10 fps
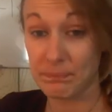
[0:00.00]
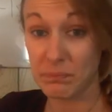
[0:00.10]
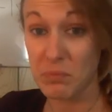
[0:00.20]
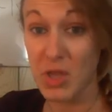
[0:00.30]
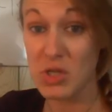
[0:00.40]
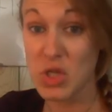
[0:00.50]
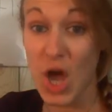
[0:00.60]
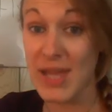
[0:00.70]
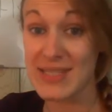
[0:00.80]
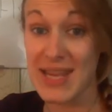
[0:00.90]

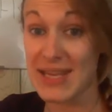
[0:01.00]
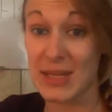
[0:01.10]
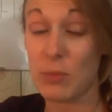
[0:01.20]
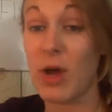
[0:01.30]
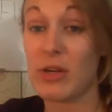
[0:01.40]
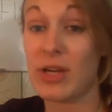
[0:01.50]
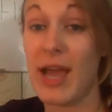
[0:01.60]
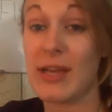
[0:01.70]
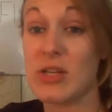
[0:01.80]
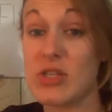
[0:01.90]
not take in water,
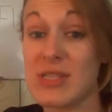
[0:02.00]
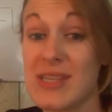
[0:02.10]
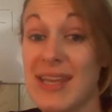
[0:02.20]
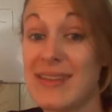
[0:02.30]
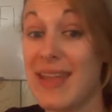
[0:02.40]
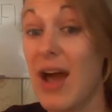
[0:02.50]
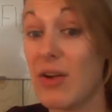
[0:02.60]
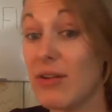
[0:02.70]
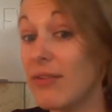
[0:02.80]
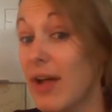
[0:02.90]
kind of just like the
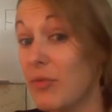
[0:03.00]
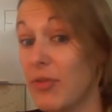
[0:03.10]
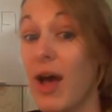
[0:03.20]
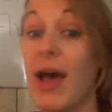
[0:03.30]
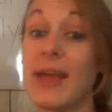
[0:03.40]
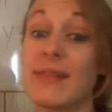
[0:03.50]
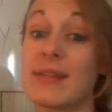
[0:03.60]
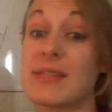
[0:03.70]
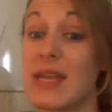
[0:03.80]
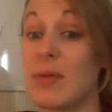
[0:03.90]
alkali fly that's
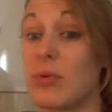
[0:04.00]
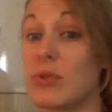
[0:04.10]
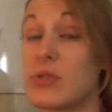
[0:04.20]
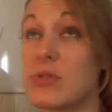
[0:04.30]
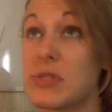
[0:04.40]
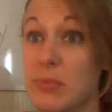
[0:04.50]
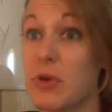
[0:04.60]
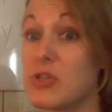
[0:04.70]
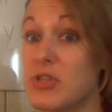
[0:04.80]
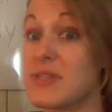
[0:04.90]
able to
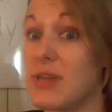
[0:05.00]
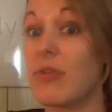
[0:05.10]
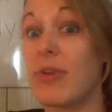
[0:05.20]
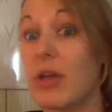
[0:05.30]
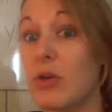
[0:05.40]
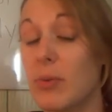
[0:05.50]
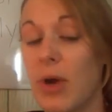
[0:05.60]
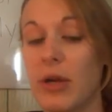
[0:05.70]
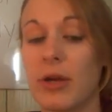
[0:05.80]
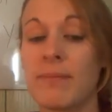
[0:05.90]
submerge itself
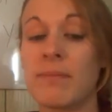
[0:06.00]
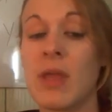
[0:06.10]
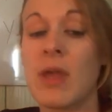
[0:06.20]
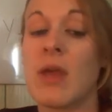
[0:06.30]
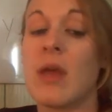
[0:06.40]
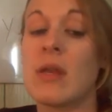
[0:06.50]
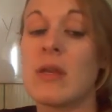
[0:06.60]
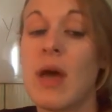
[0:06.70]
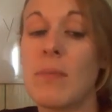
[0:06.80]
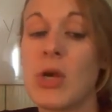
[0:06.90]
underwater.
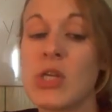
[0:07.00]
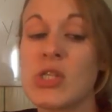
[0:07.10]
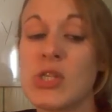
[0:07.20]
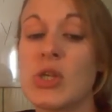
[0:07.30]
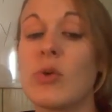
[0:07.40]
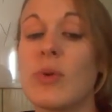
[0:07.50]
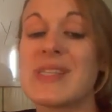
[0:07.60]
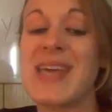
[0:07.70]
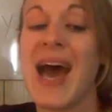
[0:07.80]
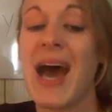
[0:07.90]
Number 2 was,
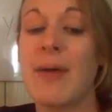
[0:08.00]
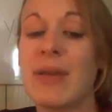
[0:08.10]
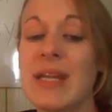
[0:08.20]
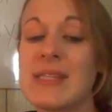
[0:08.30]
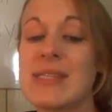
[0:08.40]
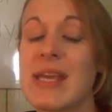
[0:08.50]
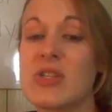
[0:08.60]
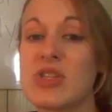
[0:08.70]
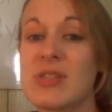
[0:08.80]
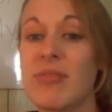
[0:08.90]
how many
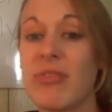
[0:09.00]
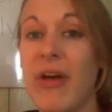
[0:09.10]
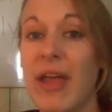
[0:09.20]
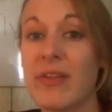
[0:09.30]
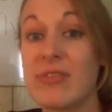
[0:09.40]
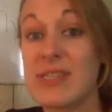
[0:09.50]
stages of life does the